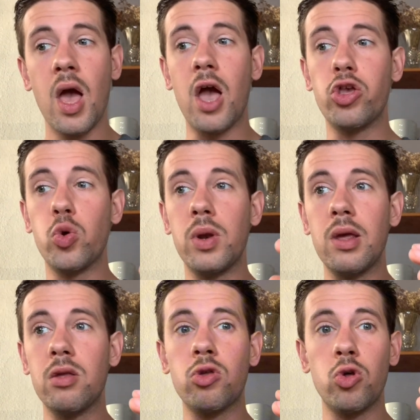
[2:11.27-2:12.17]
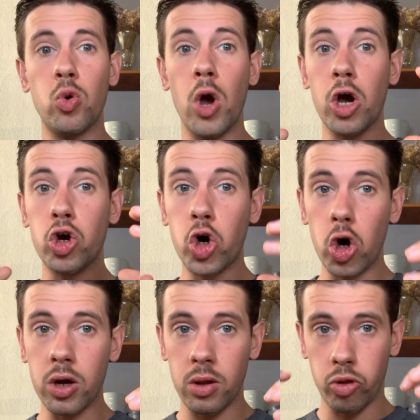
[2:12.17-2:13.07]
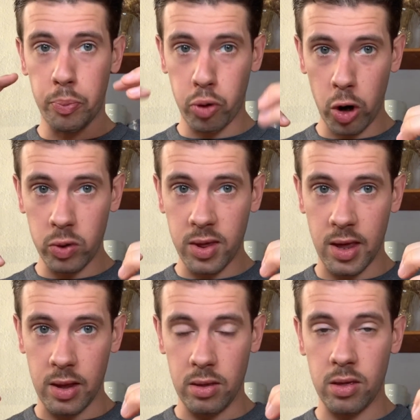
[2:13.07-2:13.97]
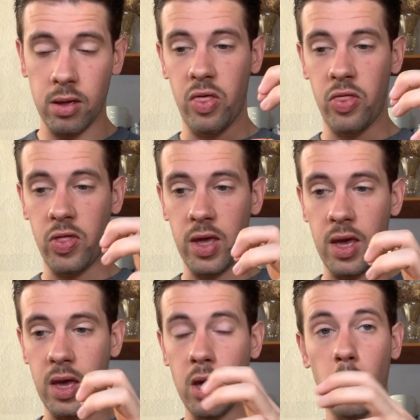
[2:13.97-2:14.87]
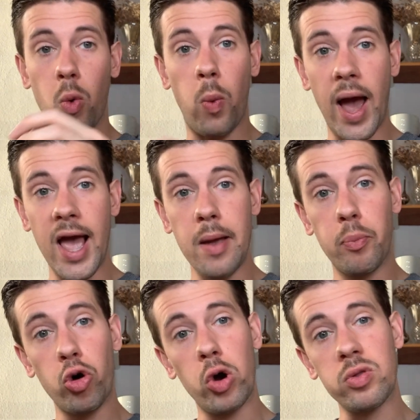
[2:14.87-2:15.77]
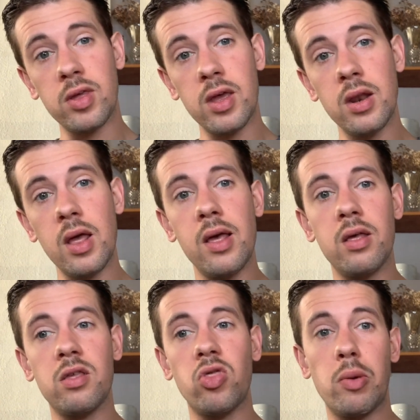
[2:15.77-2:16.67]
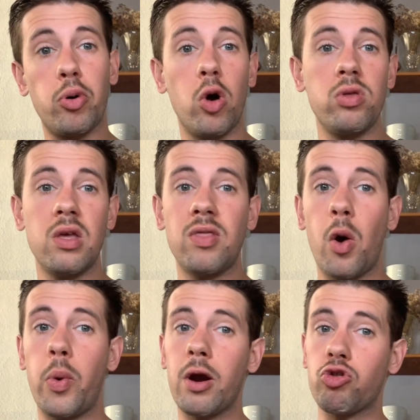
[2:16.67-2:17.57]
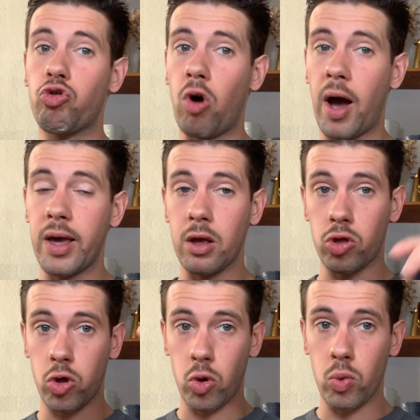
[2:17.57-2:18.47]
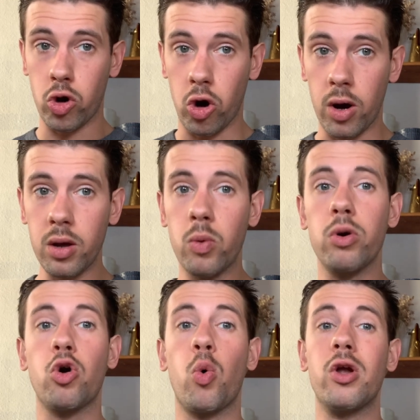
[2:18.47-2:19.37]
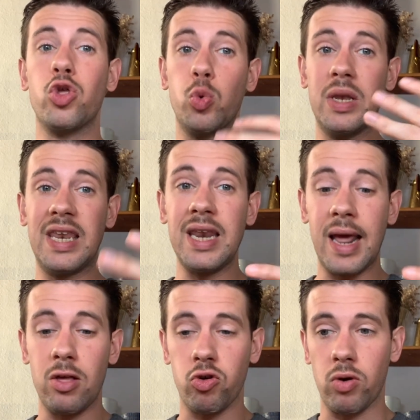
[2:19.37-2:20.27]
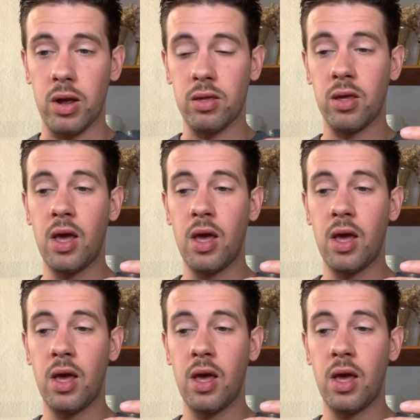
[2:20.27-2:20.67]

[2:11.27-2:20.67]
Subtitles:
and you need to cook the proteins. The whey protein is the protein that we are trying to cook. We're going to denature it.